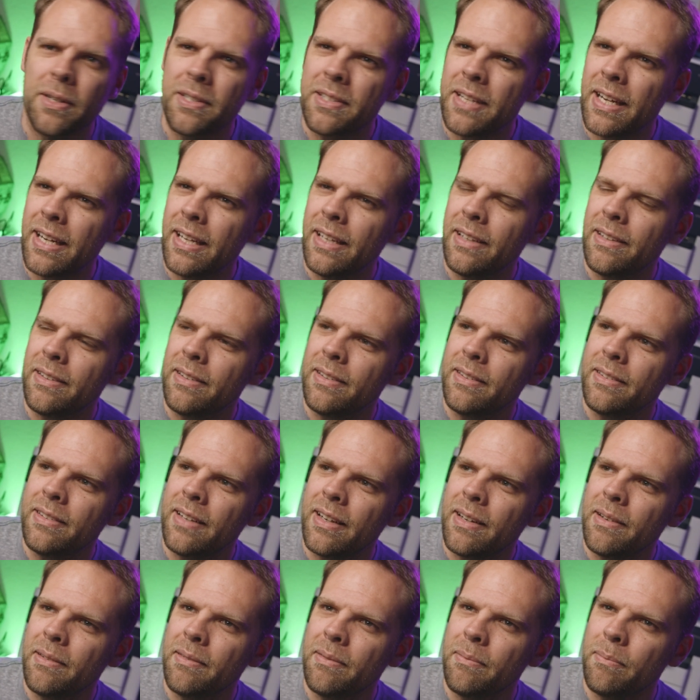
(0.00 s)
a second
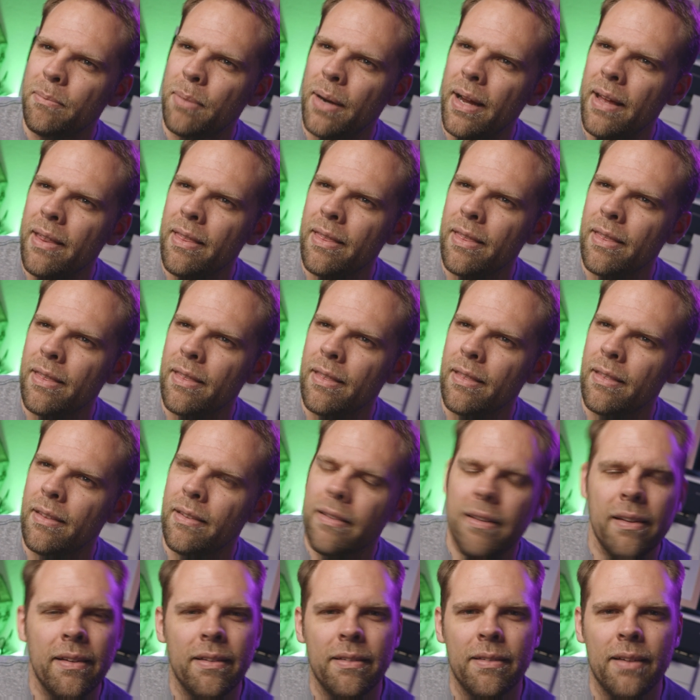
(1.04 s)
second breath.
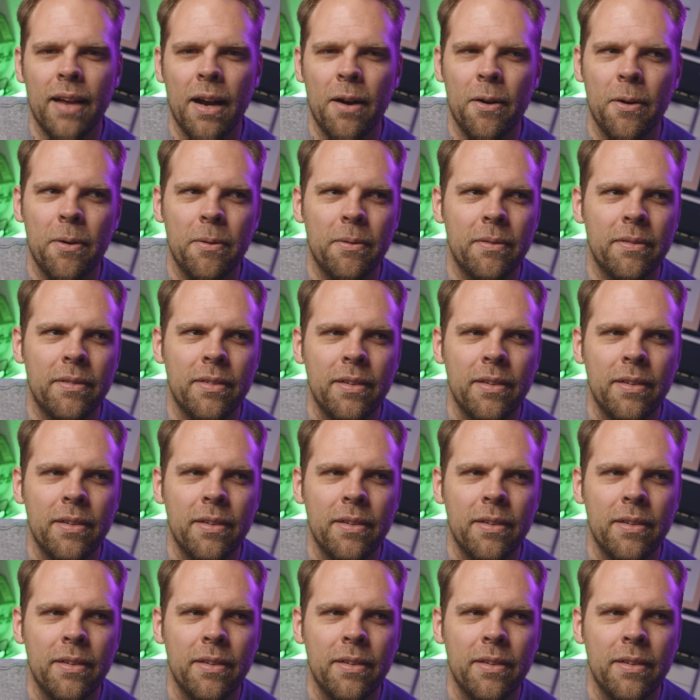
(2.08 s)
Is that I don't know.